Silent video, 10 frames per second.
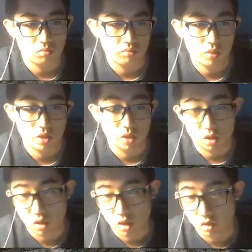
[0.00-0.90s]

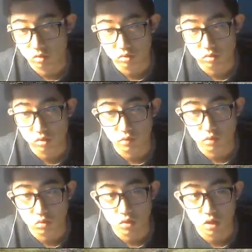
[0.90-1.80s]
basically how to even
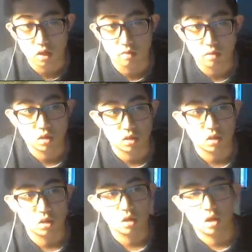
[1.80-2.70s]
do any damage,
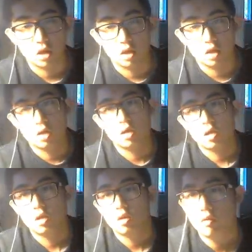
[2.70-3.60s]
and he died.
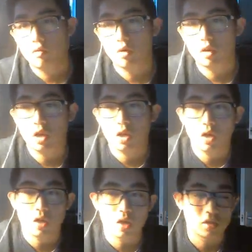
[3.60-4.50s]
For a tier
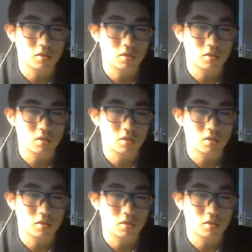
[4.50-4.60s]
9, that is